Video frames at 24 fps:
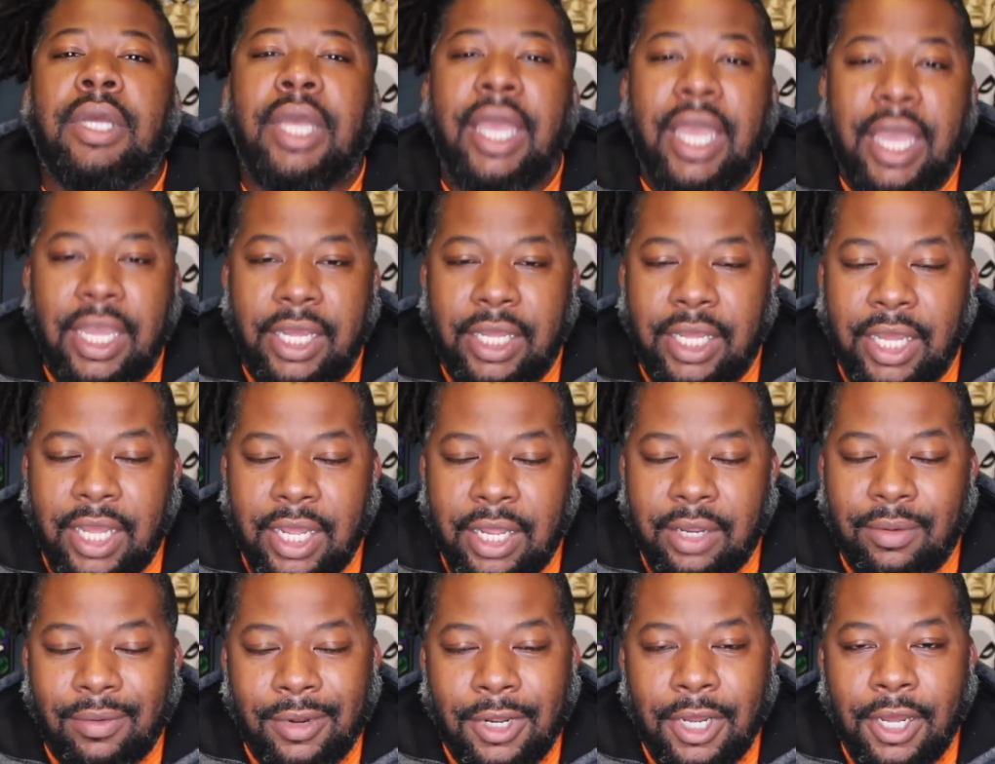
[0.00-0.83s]

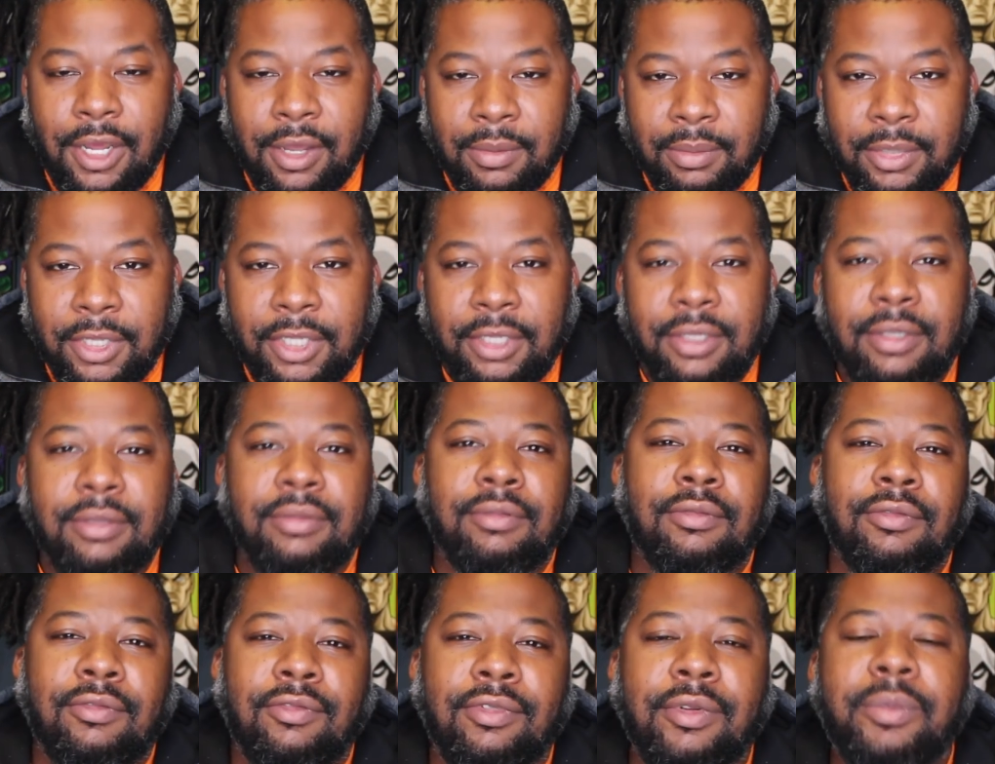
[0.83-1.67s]
aka Rob,
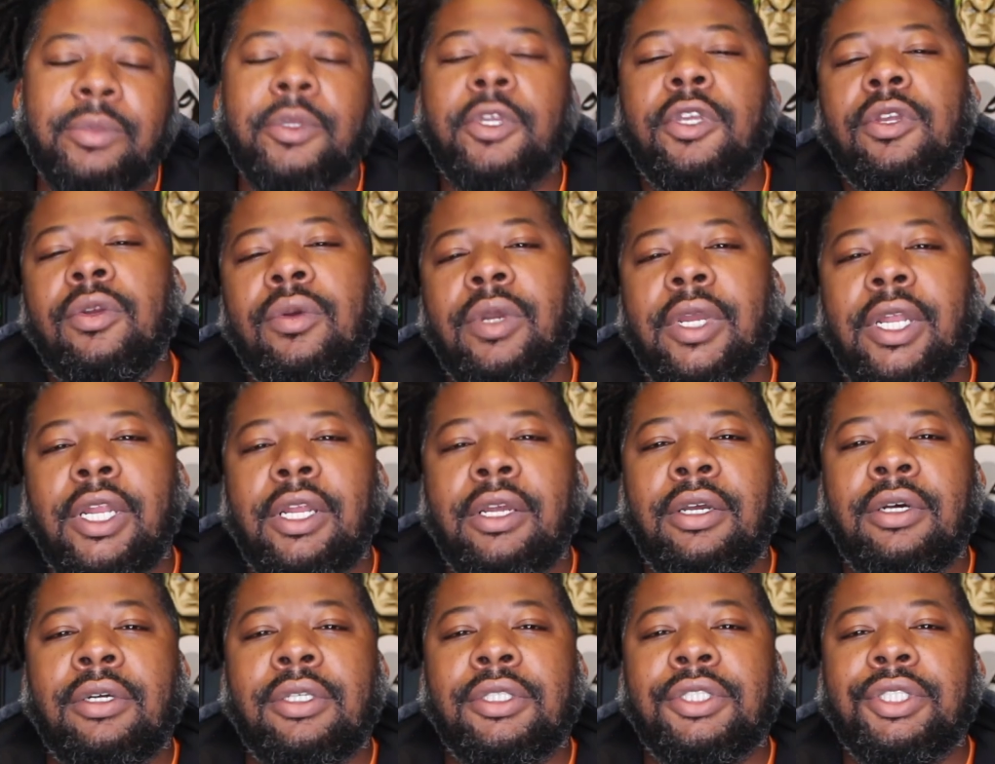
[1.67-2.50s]
from the
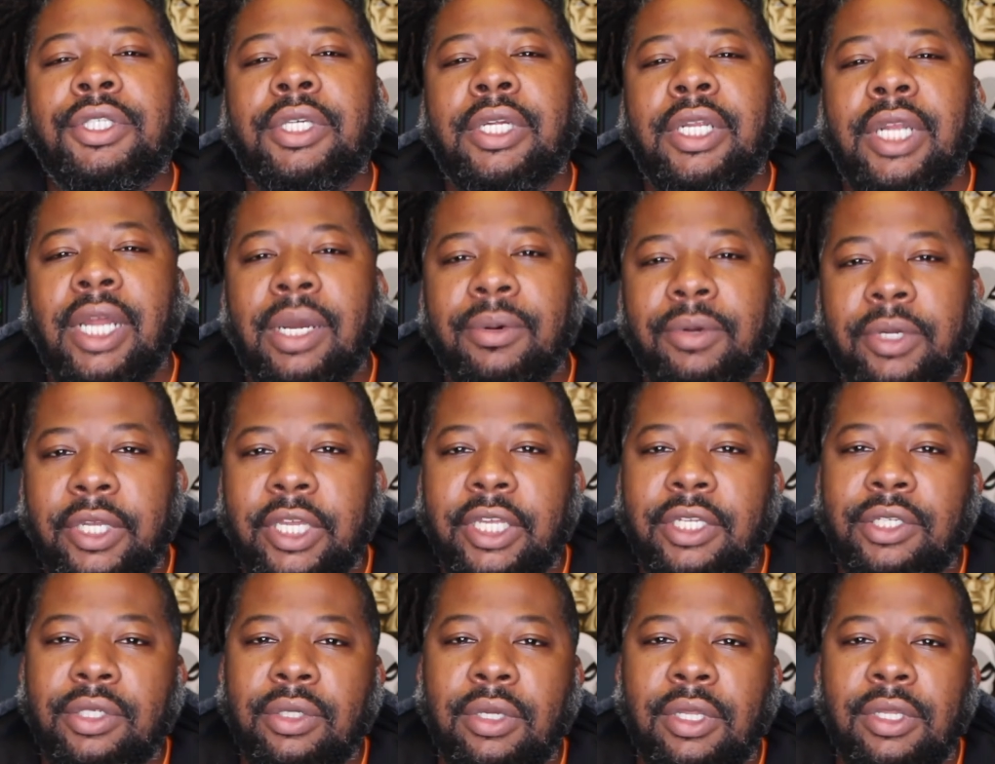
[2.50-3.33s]
Curated Culture, and I will
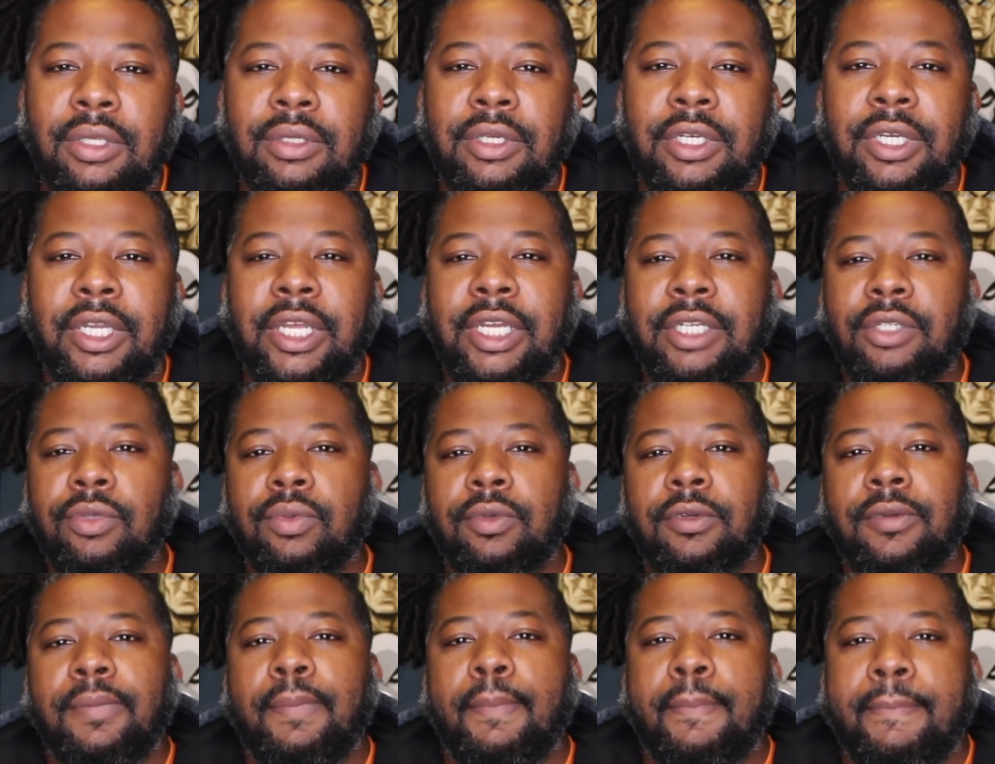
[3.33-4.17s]
catch y'all on the next
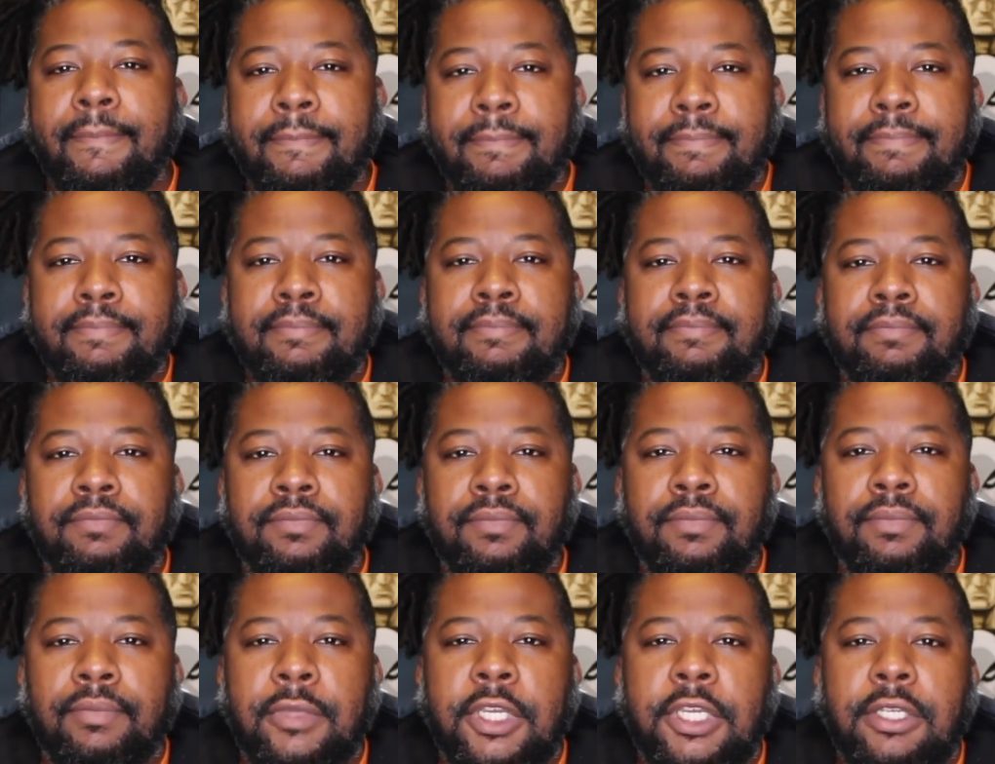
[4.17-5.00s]
one.
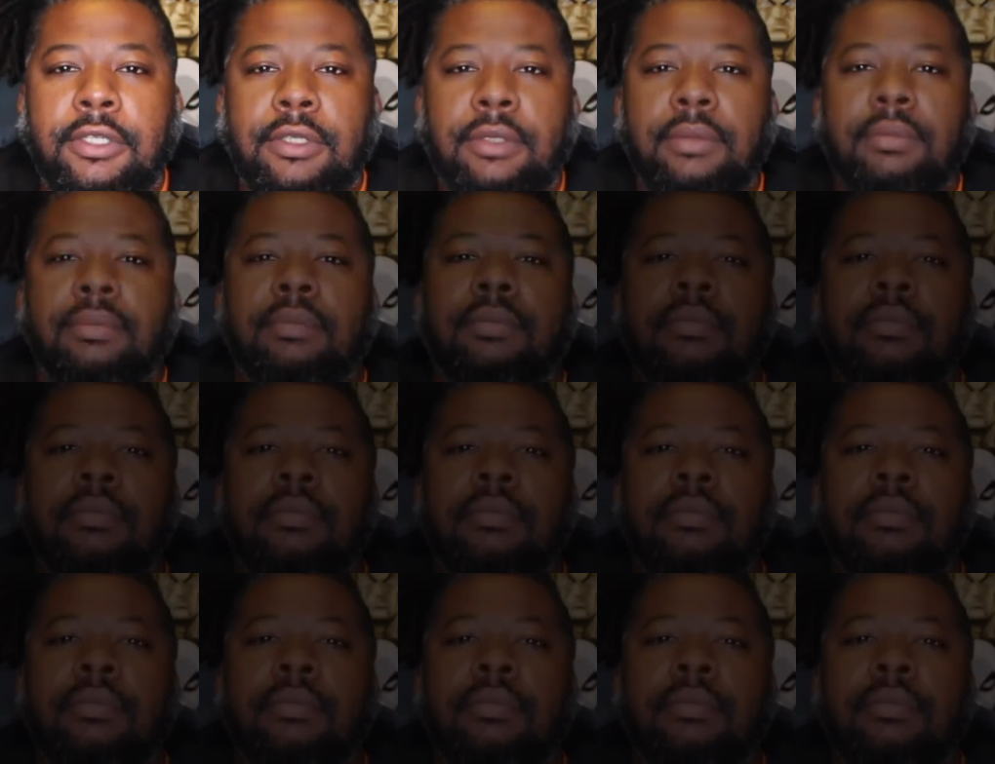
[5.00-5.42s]
Peace.